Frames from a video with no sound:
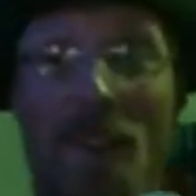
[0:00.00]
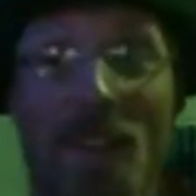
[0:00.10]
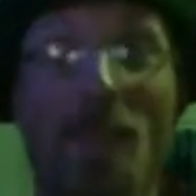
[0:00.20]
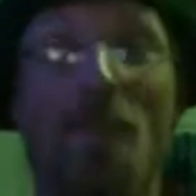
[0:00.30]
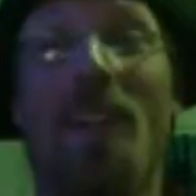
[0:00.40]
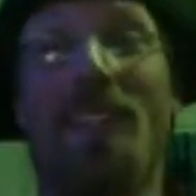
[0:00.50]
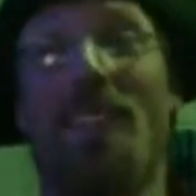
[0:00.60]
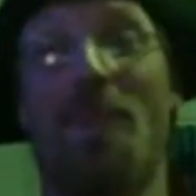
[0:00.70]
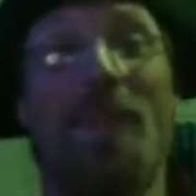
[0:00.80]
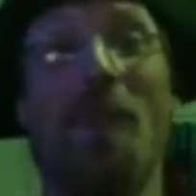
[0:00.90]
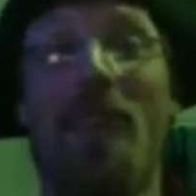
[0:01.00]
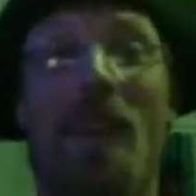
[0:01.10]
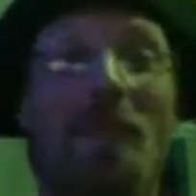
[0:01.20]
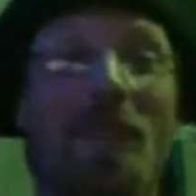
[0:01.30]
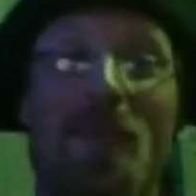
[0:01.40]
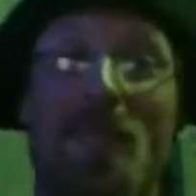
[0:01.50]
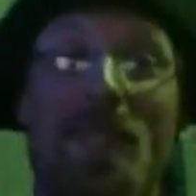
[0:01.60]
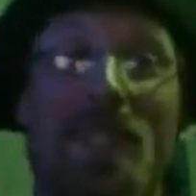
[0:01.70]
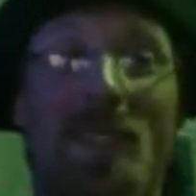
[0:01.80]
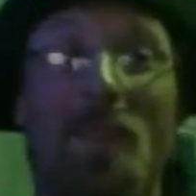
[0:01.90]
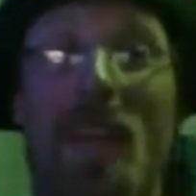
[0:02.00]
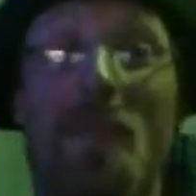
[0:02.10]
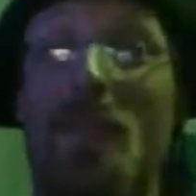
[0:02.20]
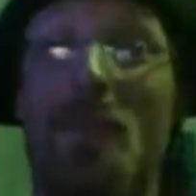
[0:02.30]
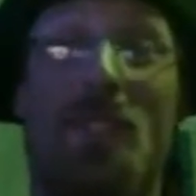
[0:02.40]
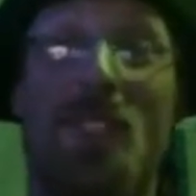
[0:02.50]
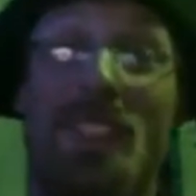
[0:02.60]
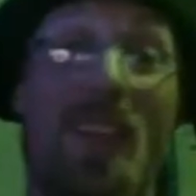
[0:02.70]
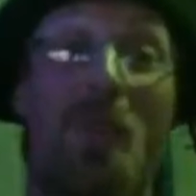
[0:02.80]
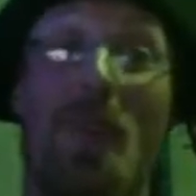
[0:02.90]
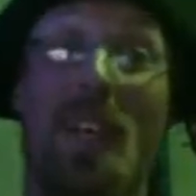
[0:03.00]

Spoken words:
God bless him. Sometimes he was good. Sometimes he was just downright